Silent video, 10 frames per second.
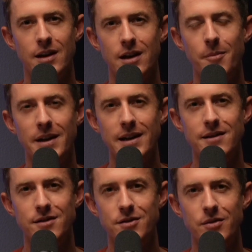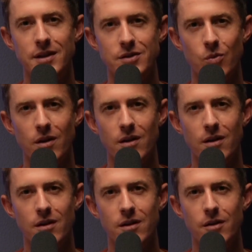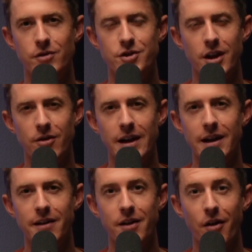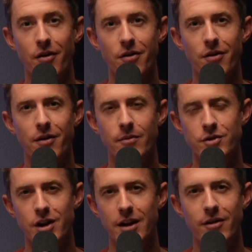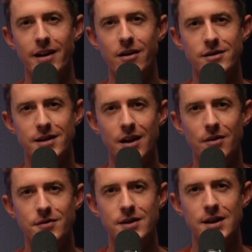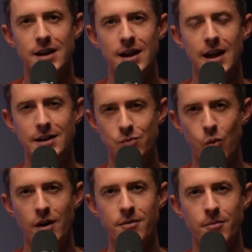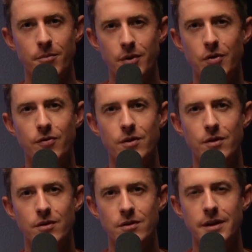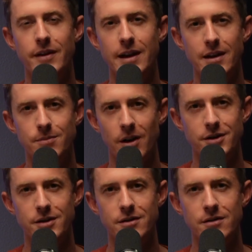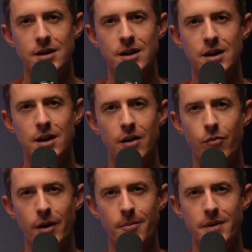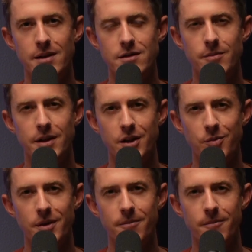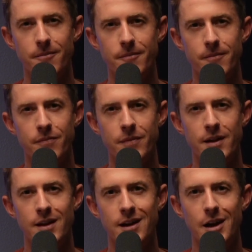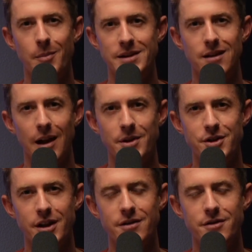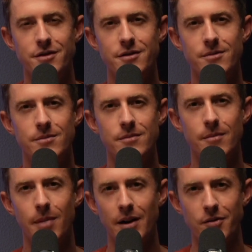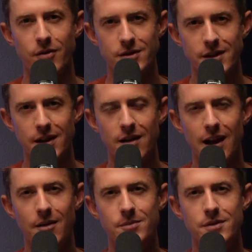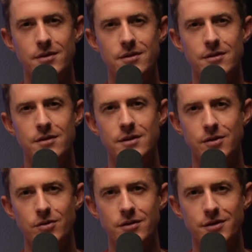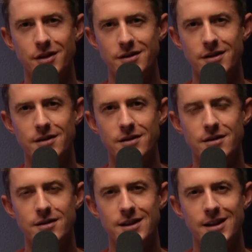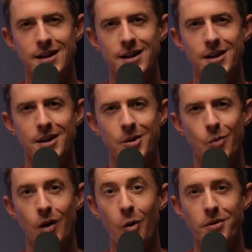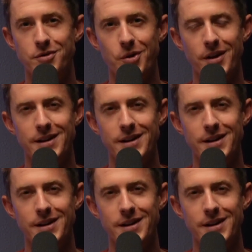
committed to do this work of regenerating the earth and regenerating ourselves as one beautiful living expression of what it means to be human. Amidst climate change, biodiversity collapse, and social injustice, we hope you'll join